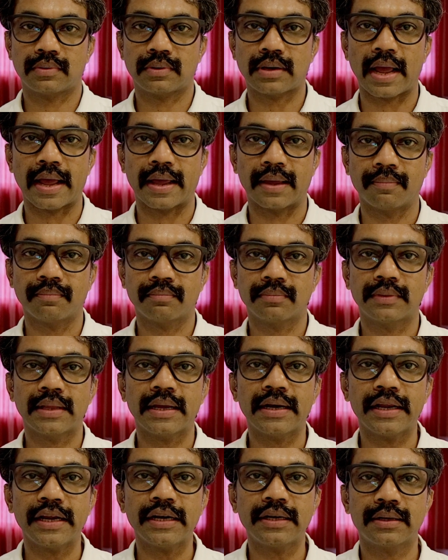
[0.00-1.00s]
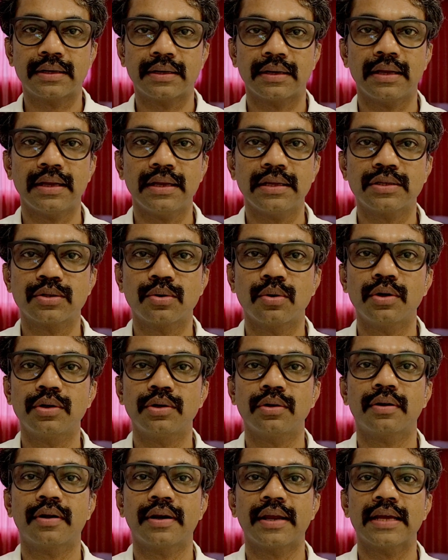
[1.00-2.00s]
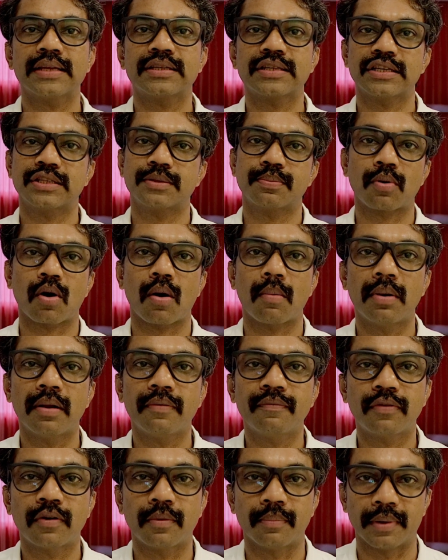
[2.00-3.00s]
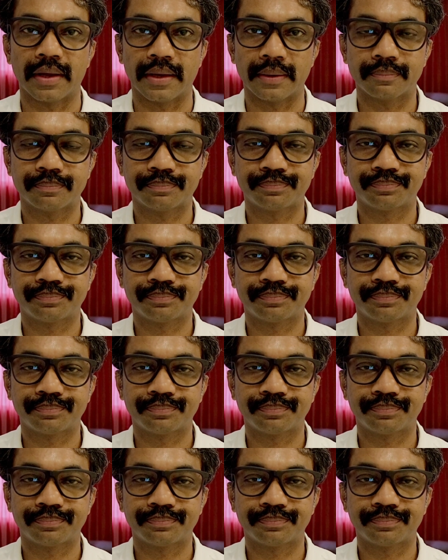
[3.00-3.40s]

time, then it is going to create such problem for me.